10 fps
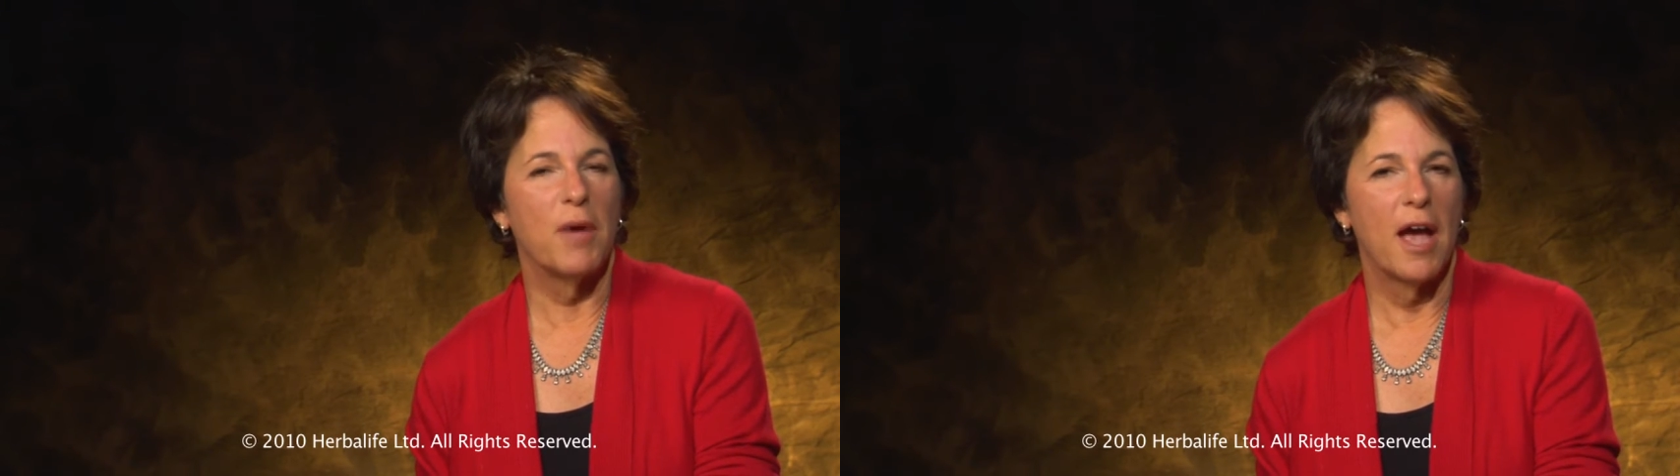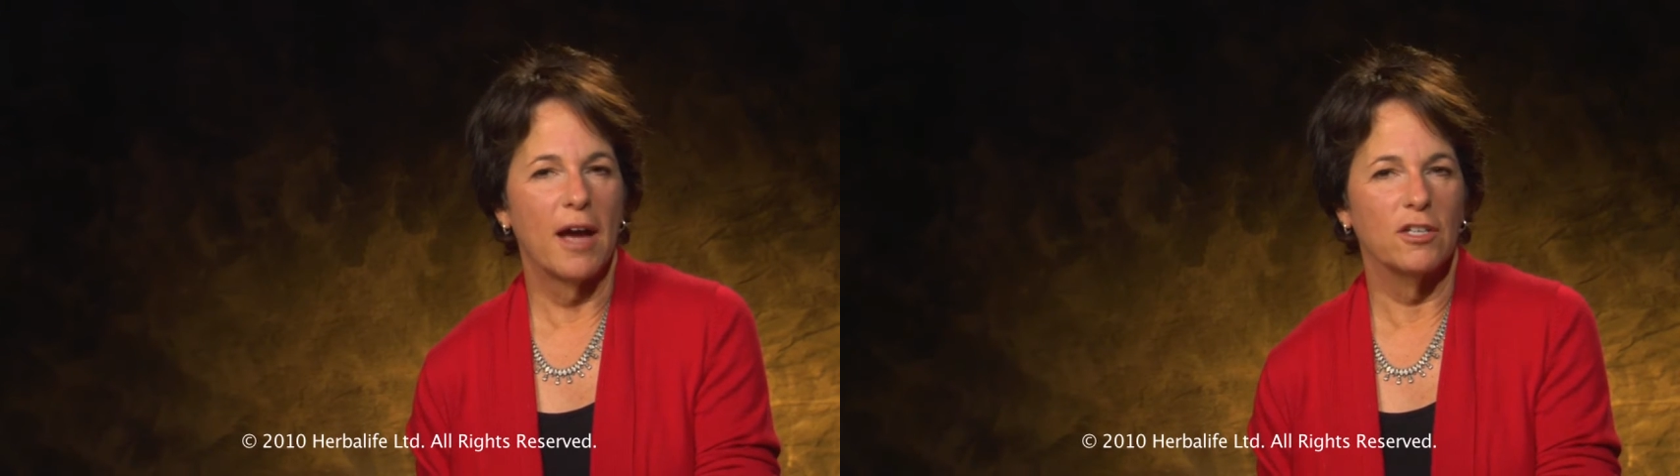
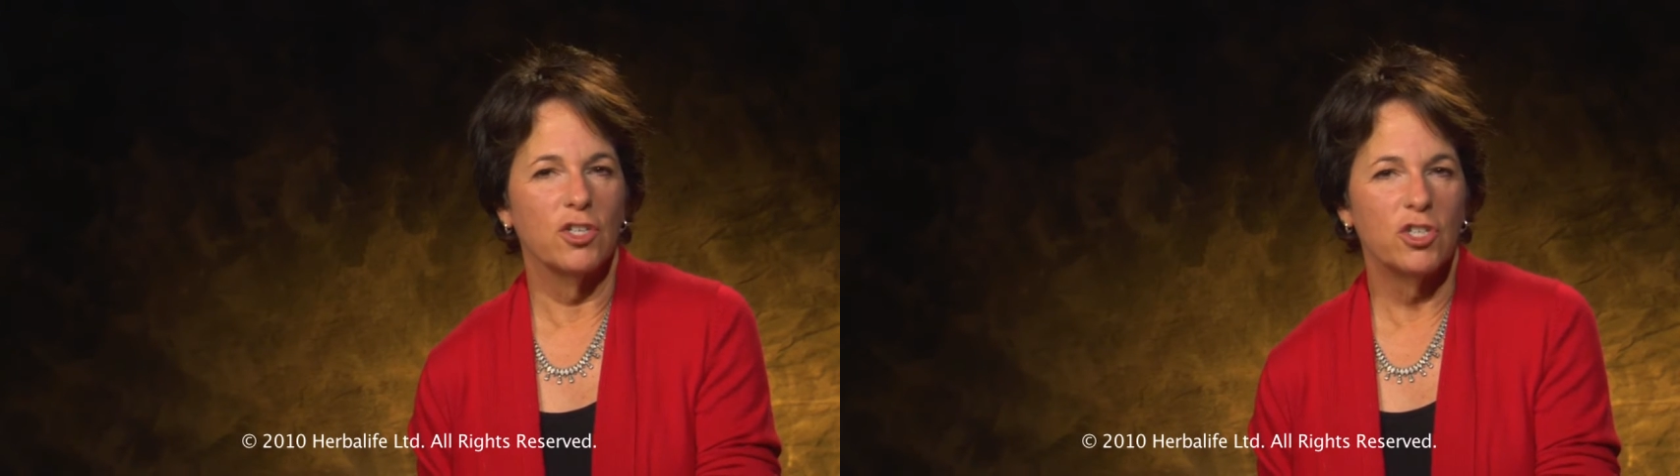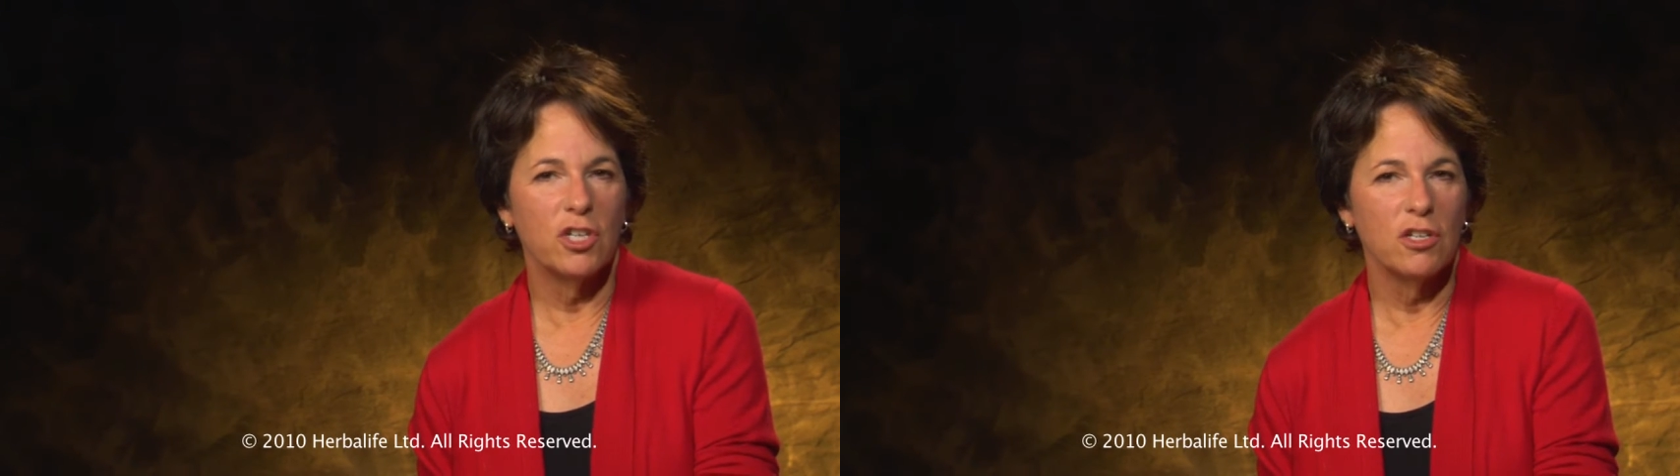
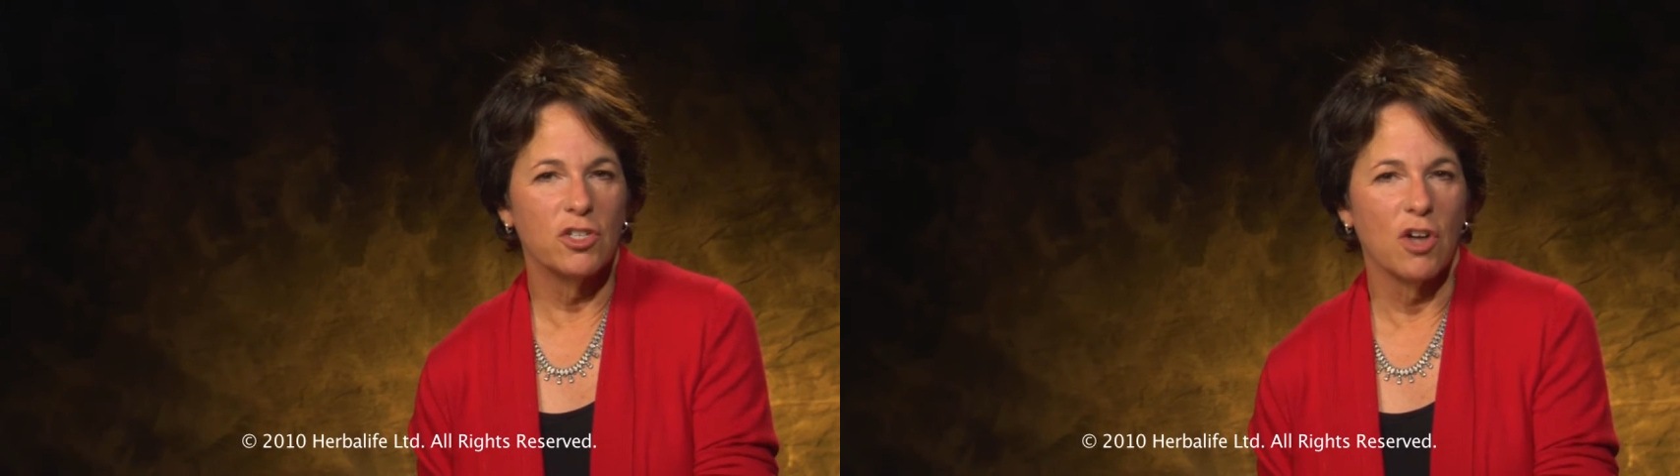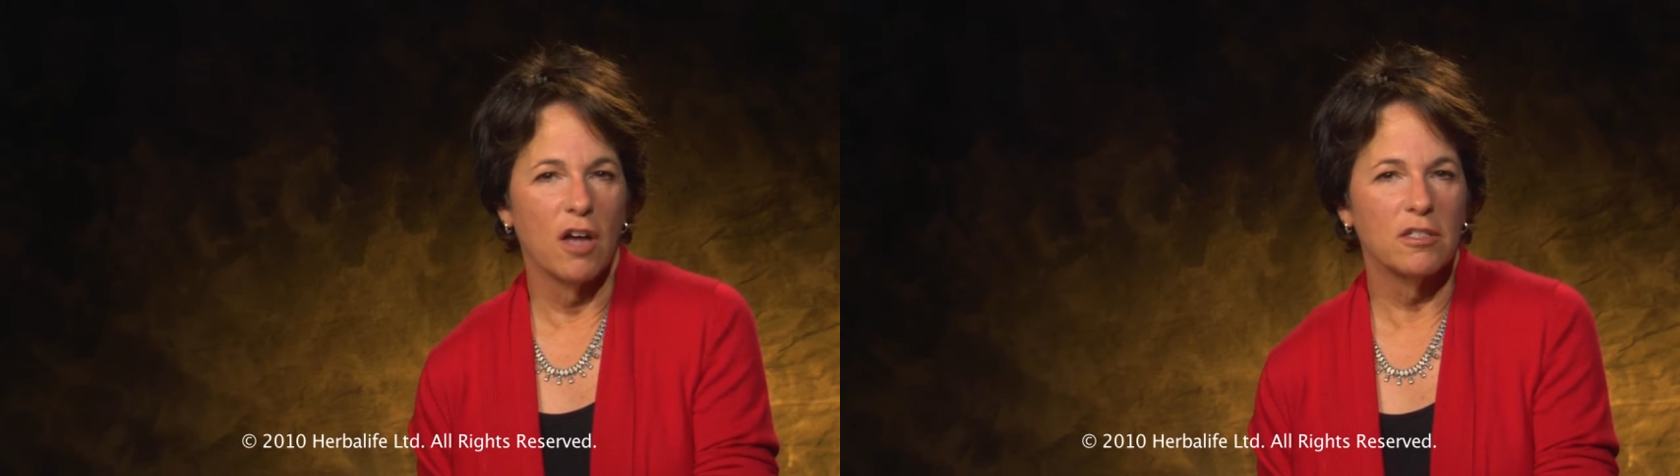packaged cheese
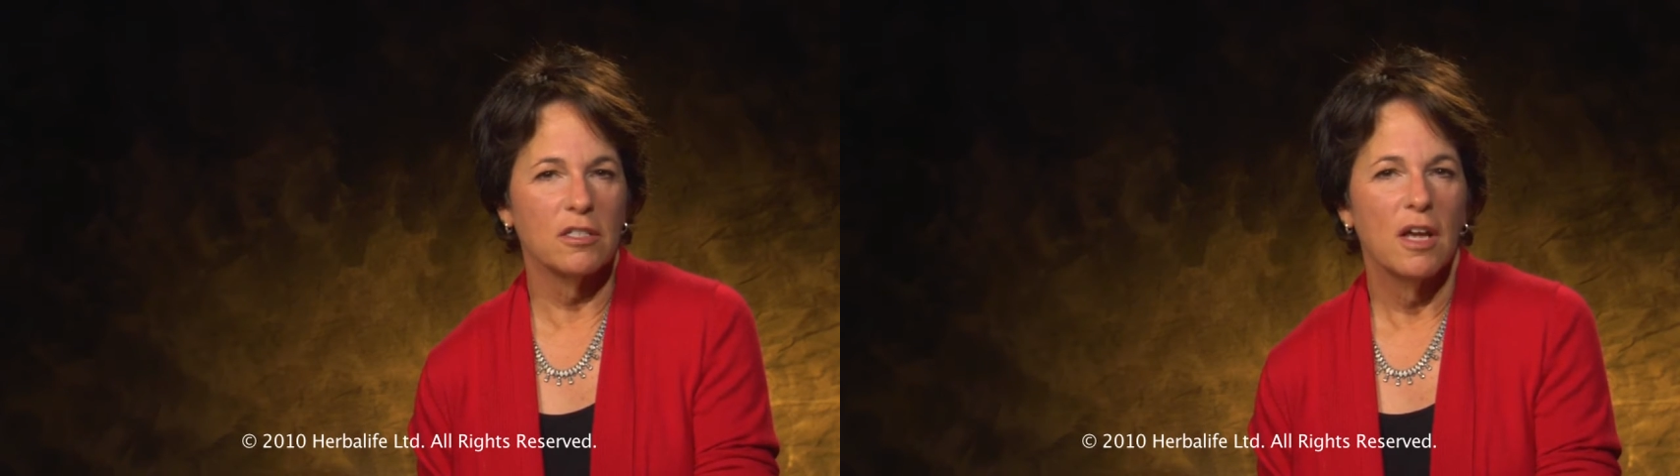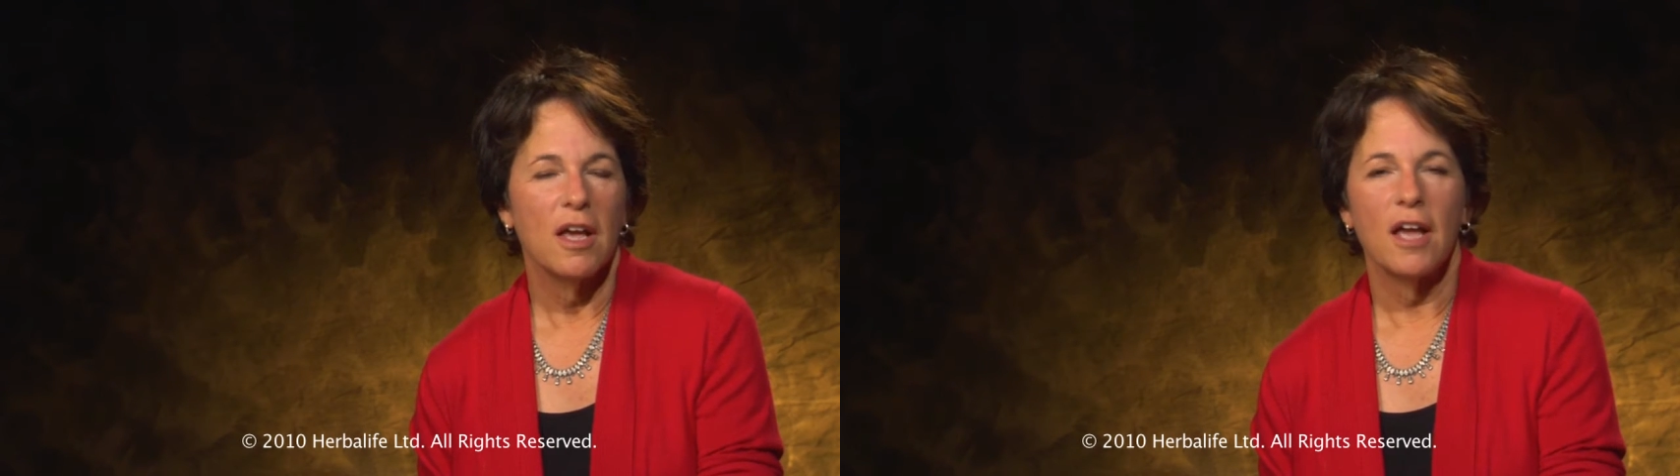sauce,